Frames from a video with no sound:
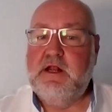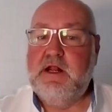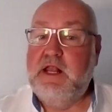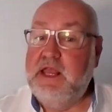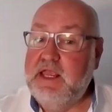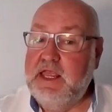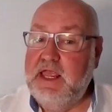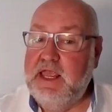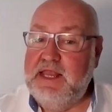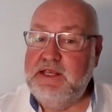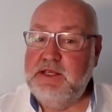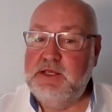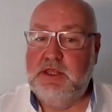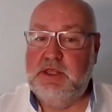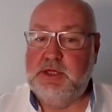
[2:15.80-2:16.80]
Clicking
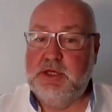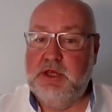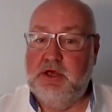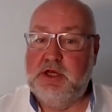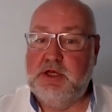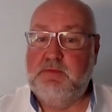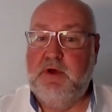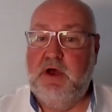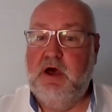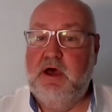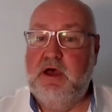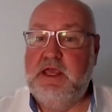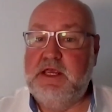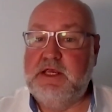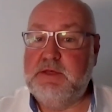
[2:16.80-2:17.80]
into the search
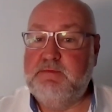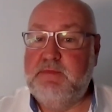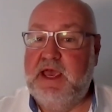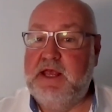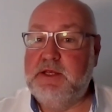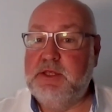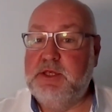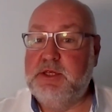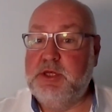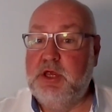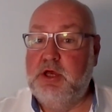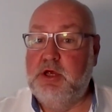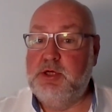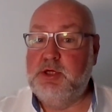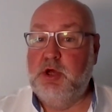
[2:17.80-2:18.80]
bar expands the
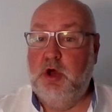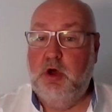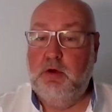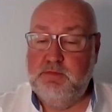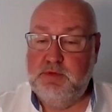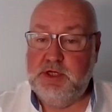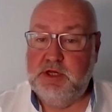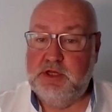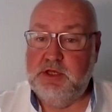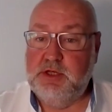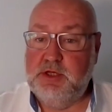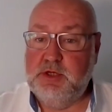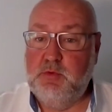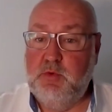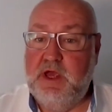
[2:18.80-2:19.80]
search
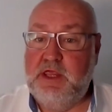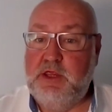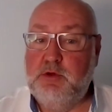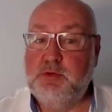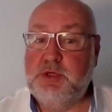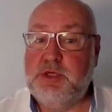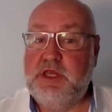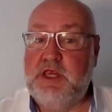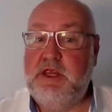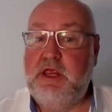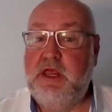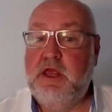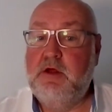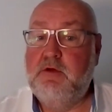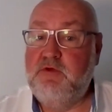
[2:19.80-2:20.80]
options, where you'll
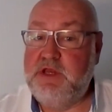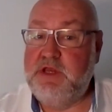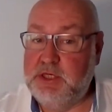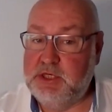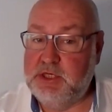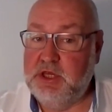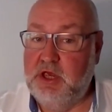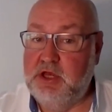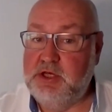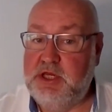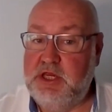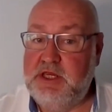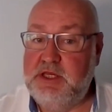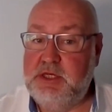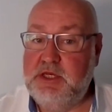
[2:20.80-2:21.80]
see recent
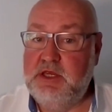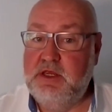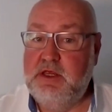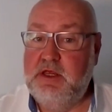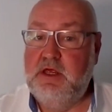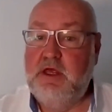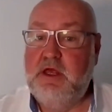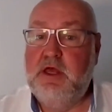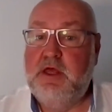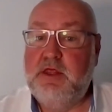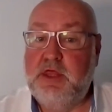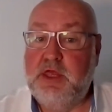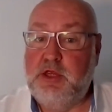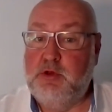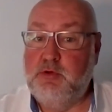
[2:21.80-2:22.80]
searches
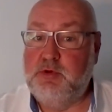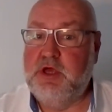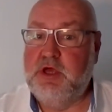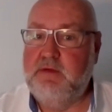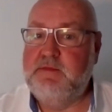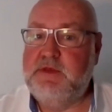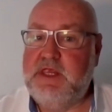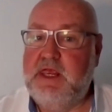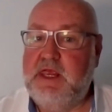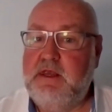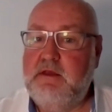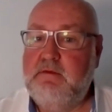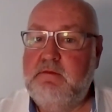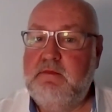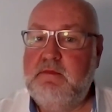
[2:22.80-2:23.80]
that you typed
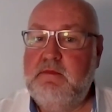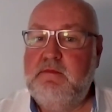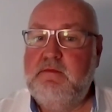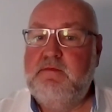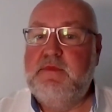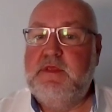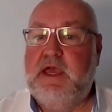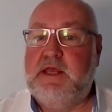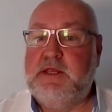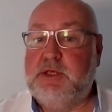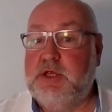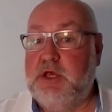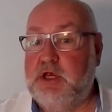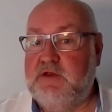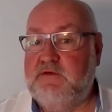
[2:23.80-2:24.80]
in and
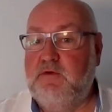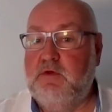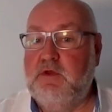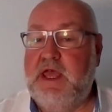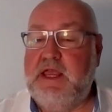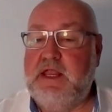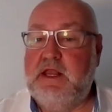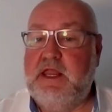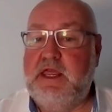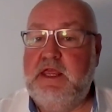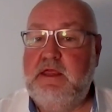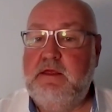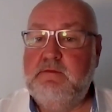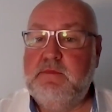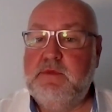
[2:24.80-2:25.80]
searched for
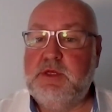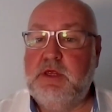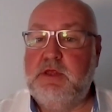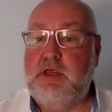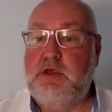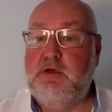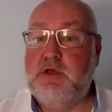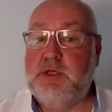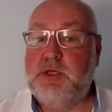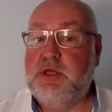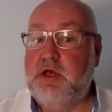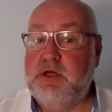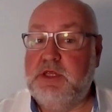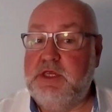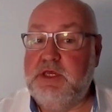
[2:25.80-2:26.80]
lately, so that you can
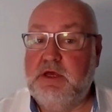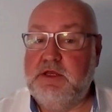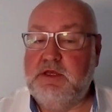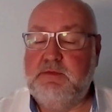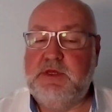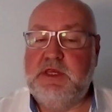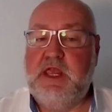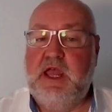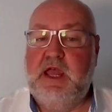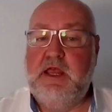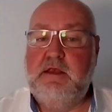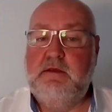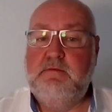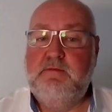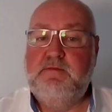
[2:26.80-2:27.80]
search these items
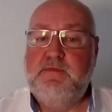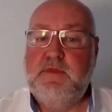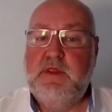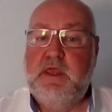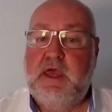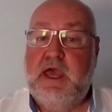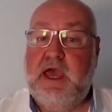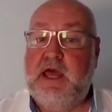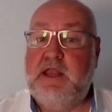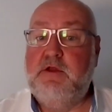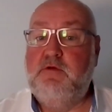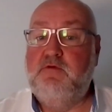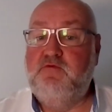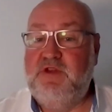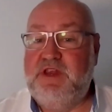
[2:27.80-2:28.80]
again,
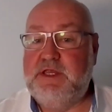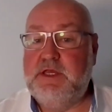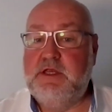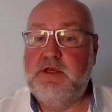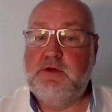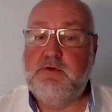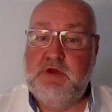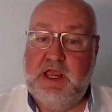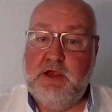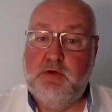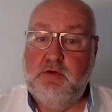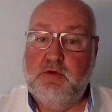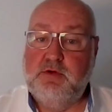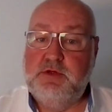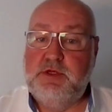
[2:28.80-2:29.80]
and recent
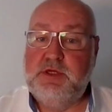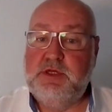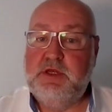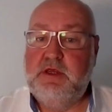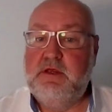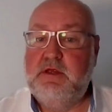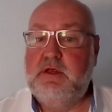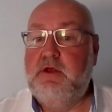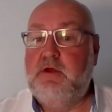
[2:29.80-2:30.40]
records